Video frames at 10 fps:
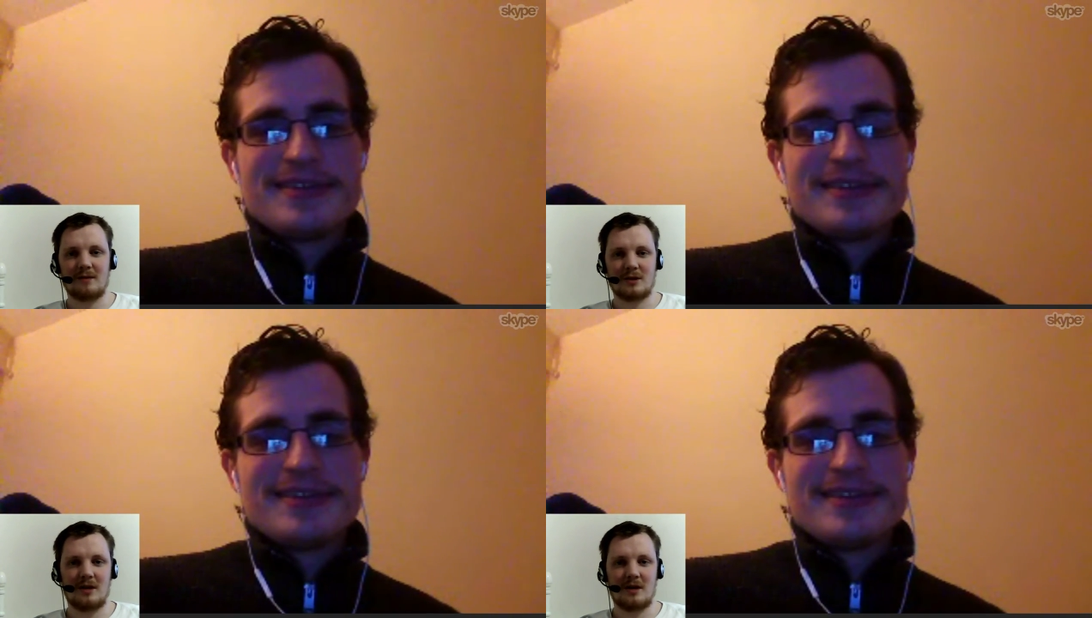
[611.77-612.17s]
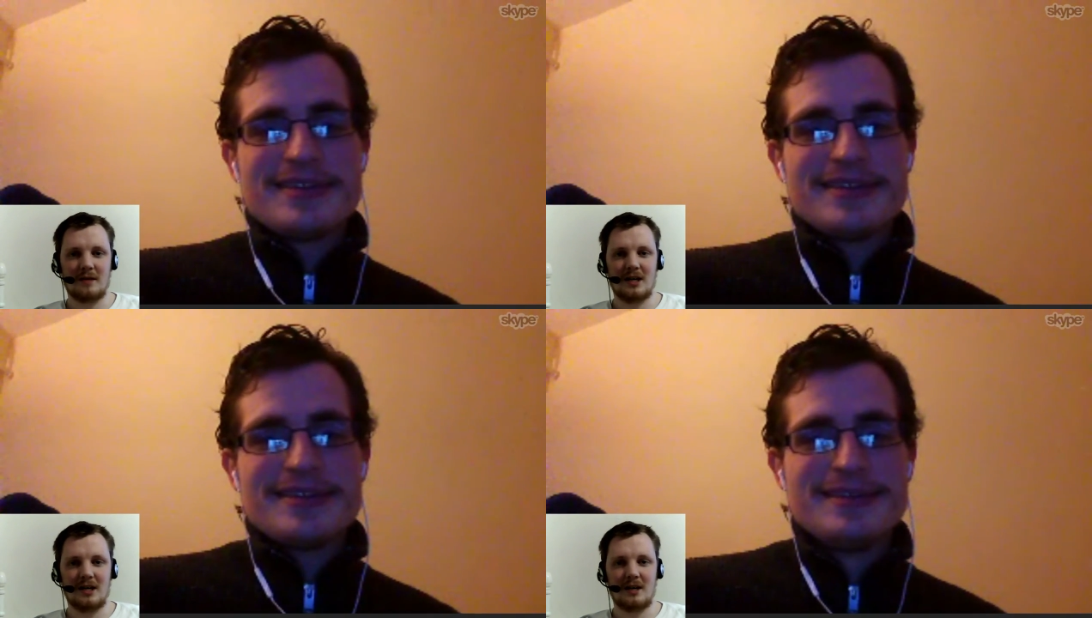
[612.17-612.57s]
Speaker 1: come in
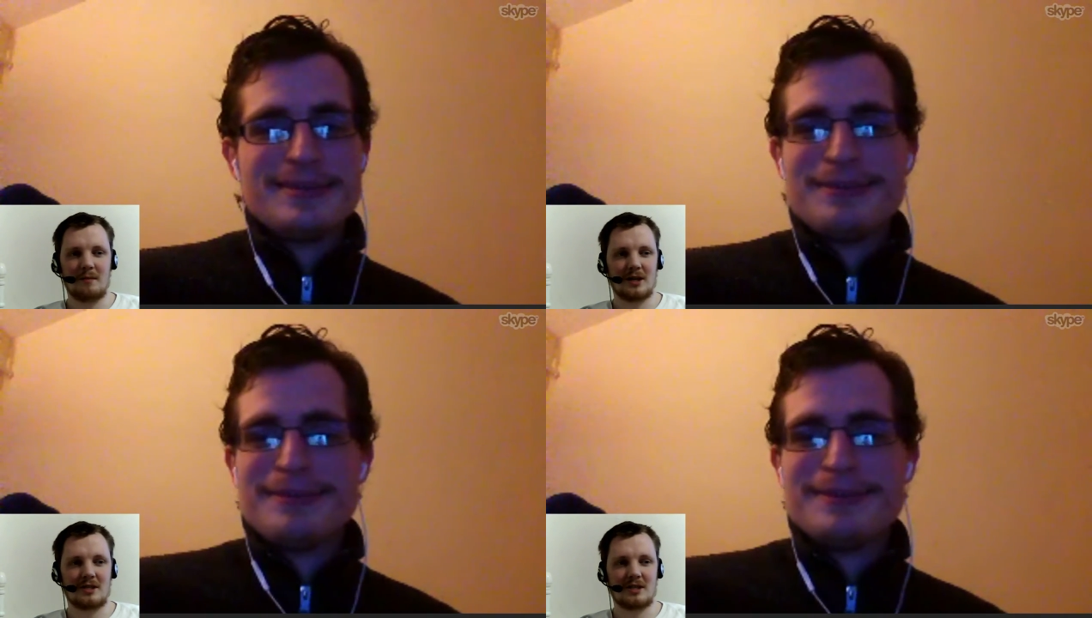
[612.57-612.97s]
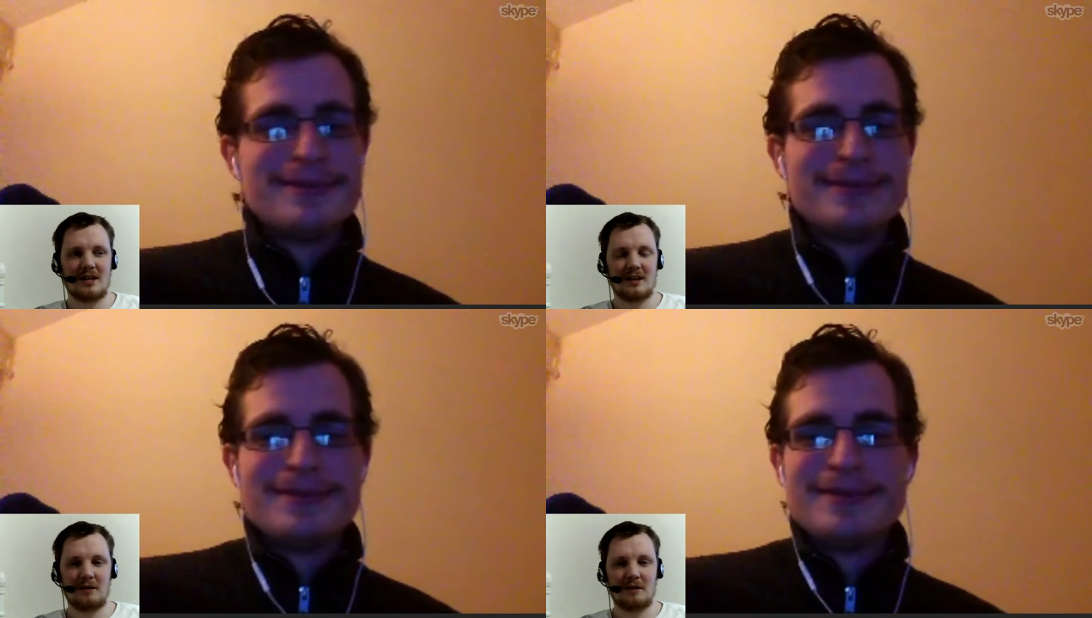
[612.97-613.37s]
and he mugs
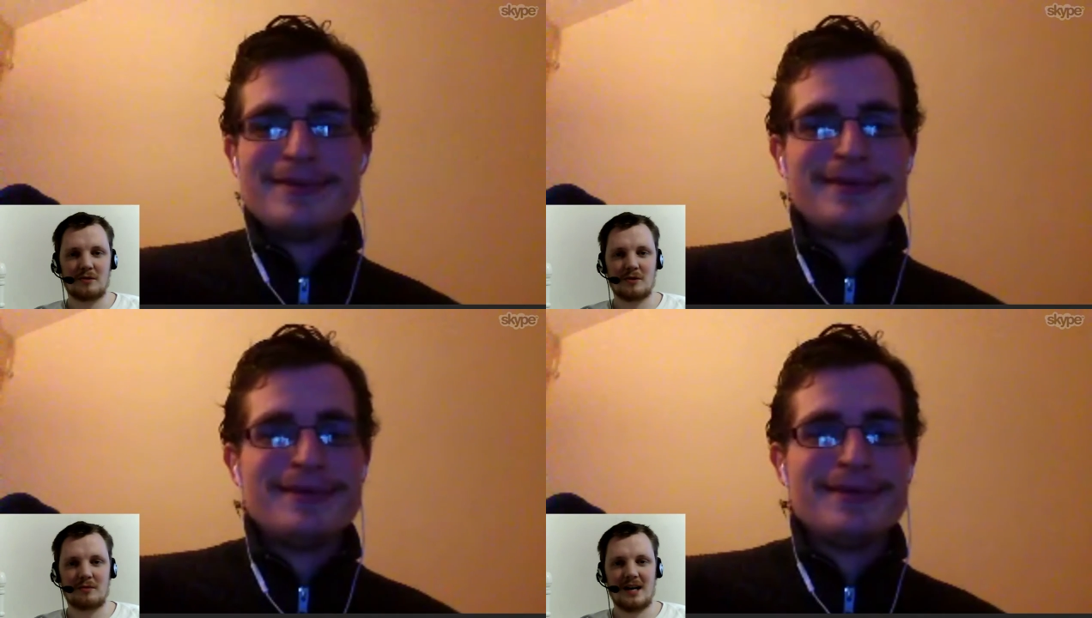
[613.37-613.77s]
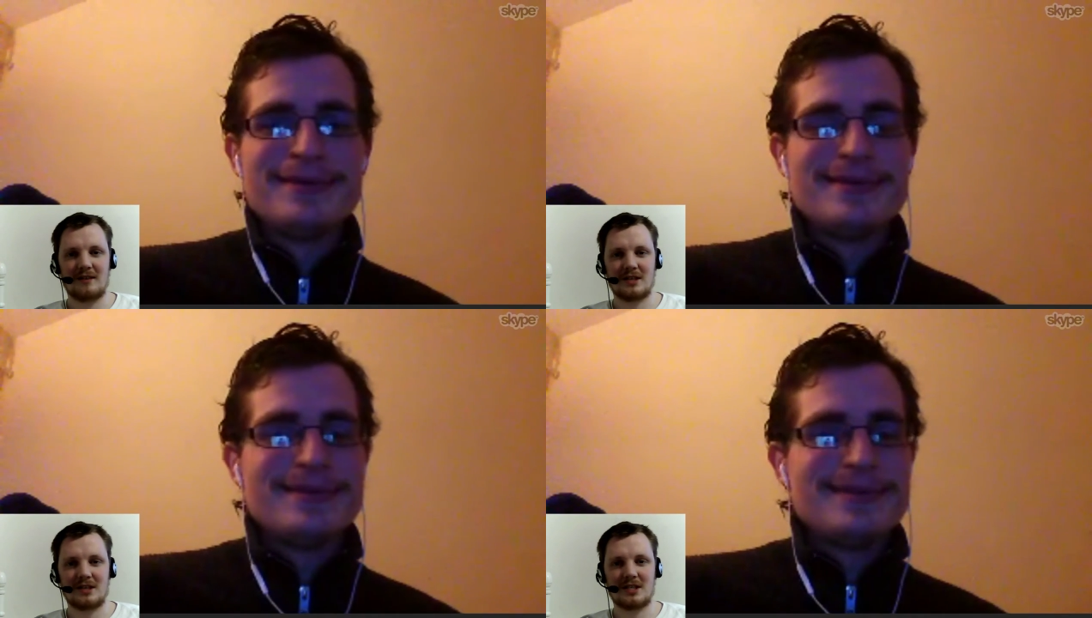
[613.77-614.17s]
Danny off to his
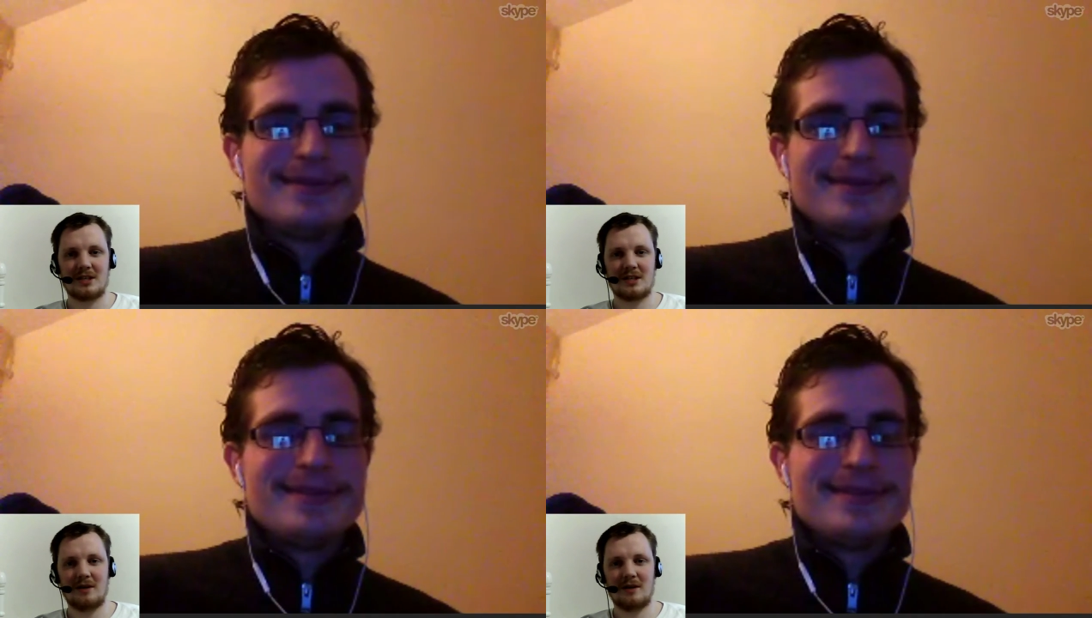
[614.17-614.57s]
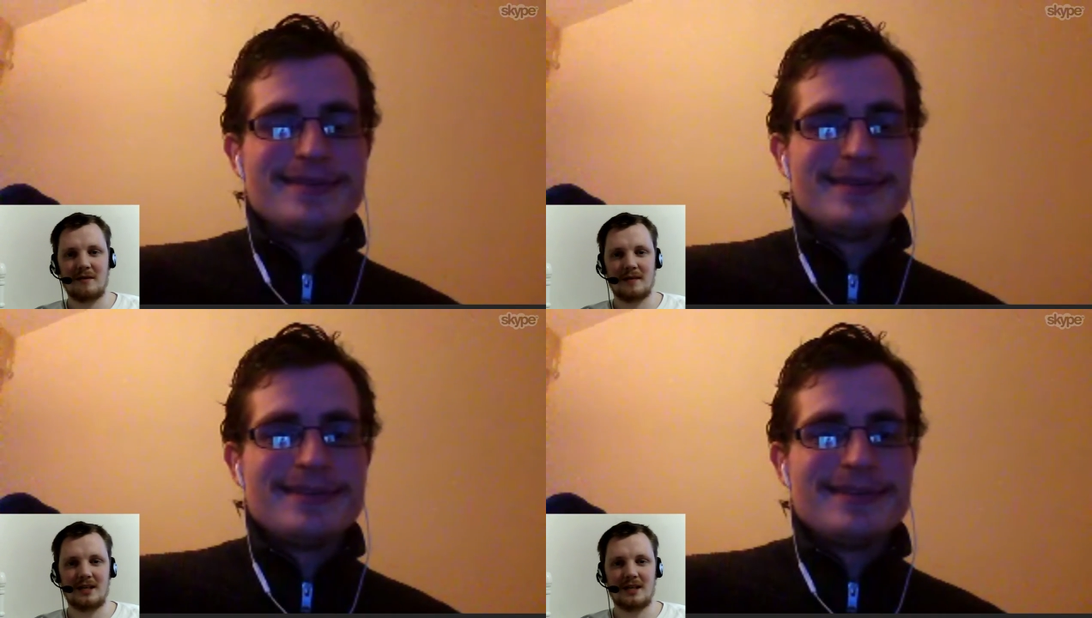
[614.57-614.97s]
parents, it's like, come on,
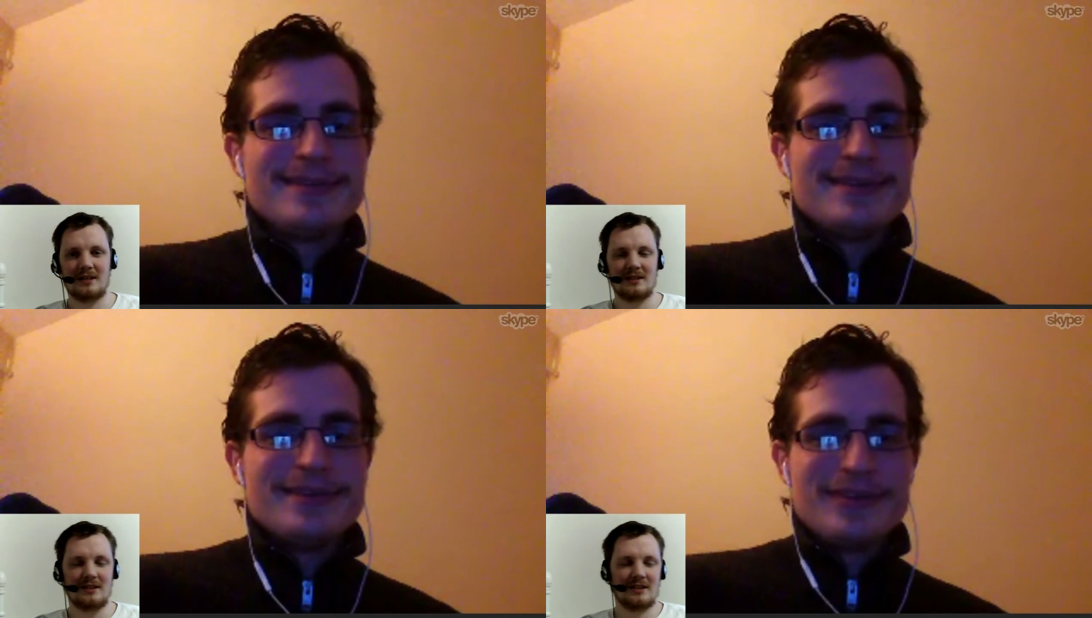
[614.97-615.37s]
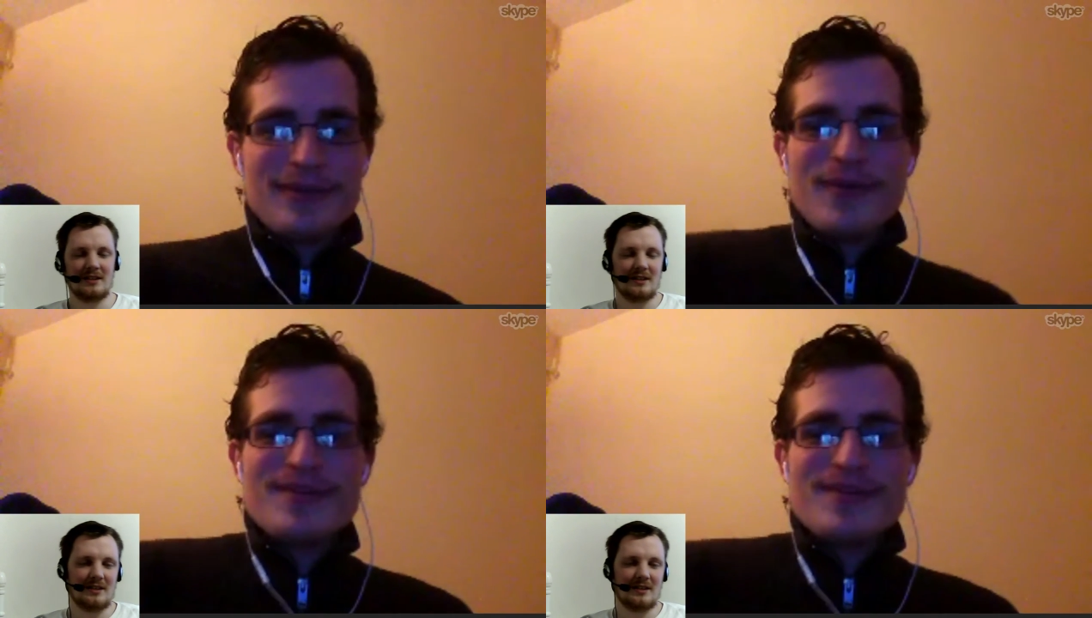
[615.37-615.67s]
mate. So why